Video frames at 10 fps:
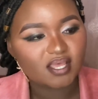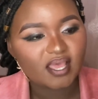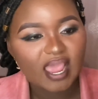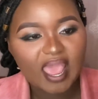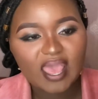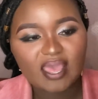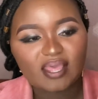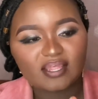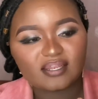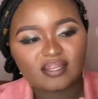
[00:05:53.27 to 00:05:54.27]

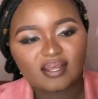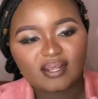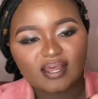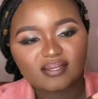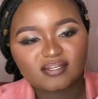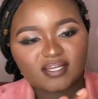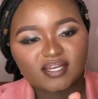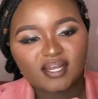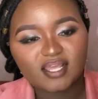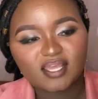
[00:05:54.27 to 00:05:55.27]
and
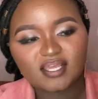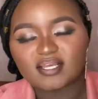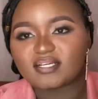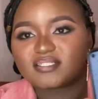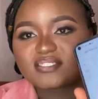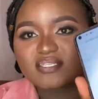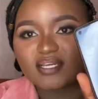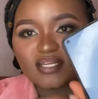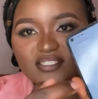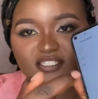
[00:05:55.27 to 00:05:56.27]
currently
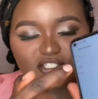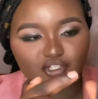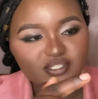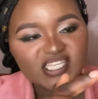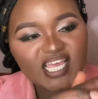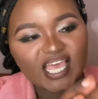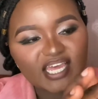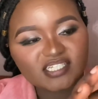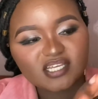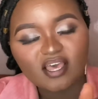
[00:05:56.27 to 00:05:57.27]
it's shooting
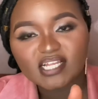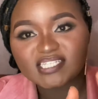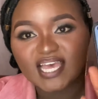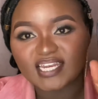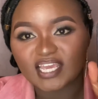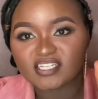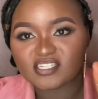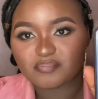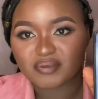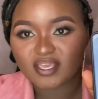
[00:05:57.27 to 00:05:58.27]
at 1080p.